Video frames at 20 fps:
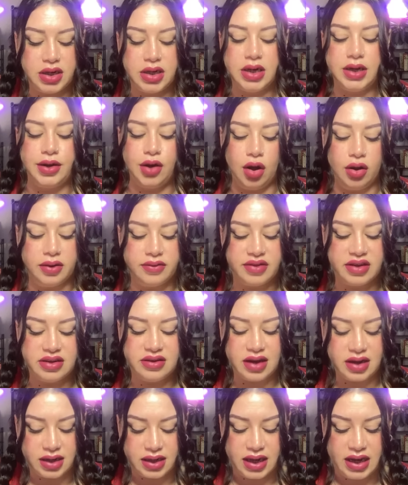in, all the
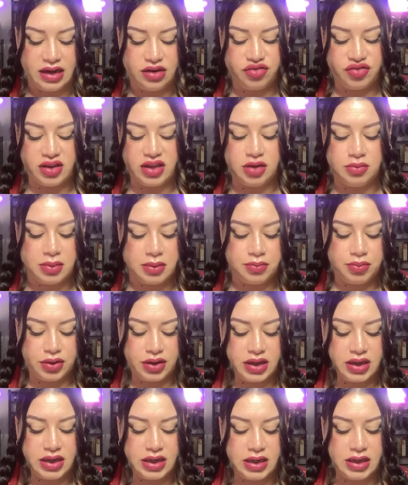dedication that you've been
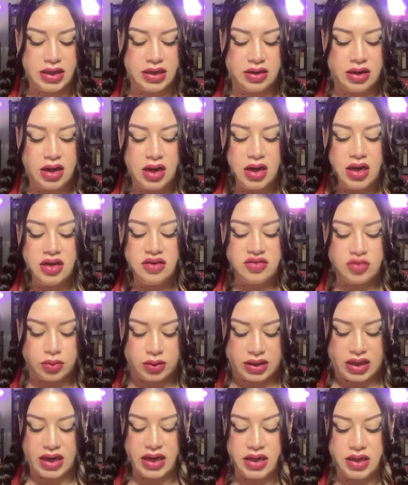putting in. So
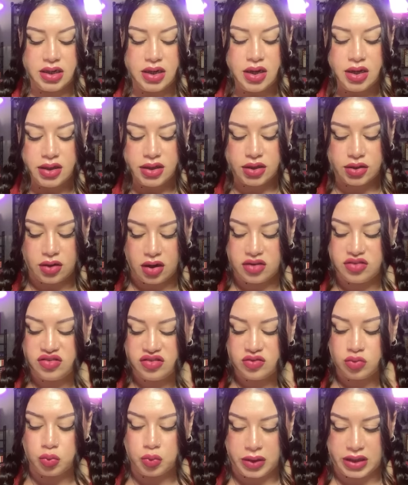again, you're not
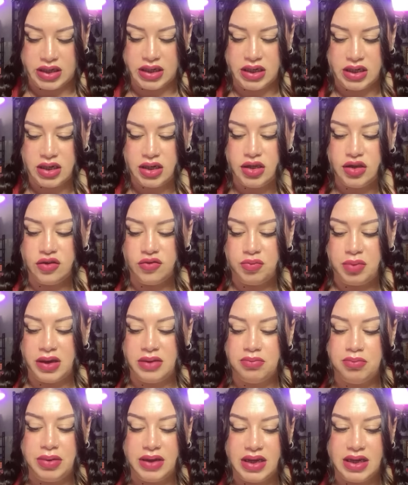just winning, you've
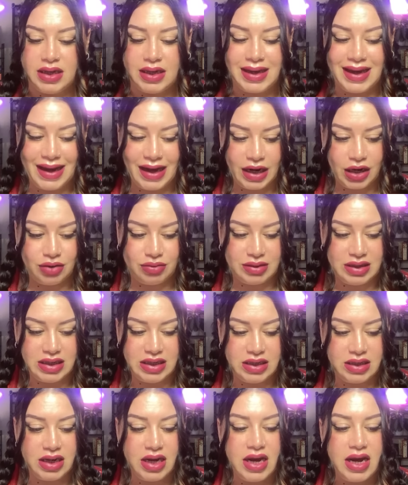been being
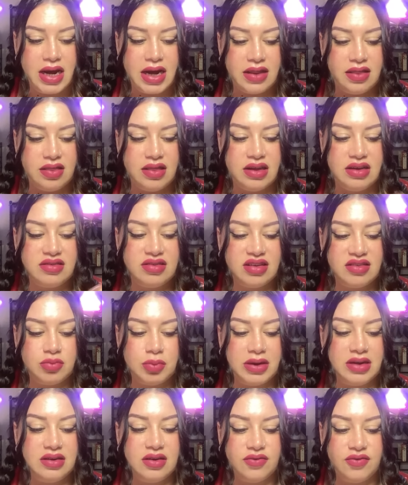carried, and this has
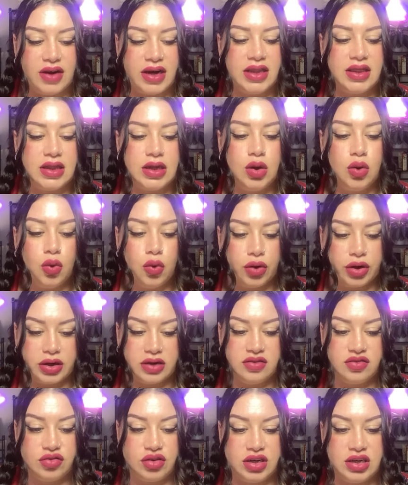been divinely
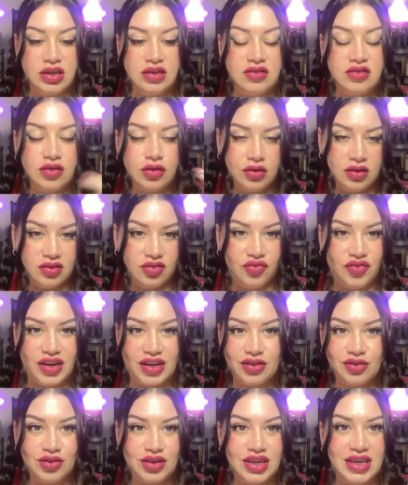orchestrated. So this
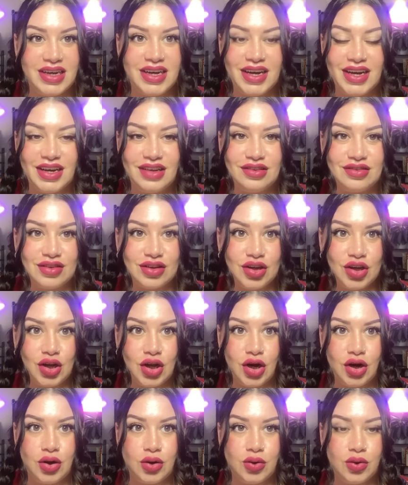victory is
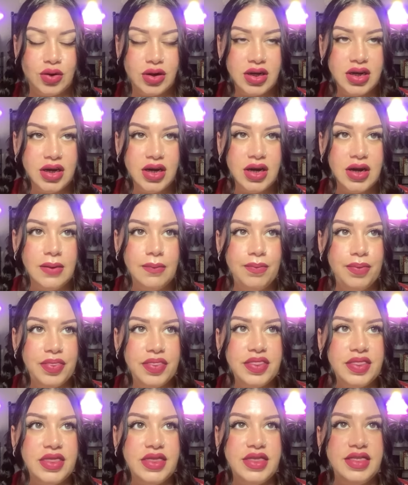
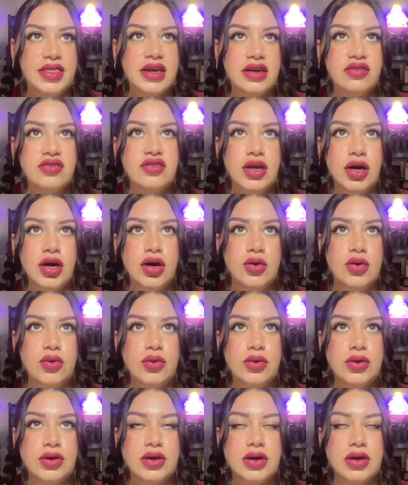it's not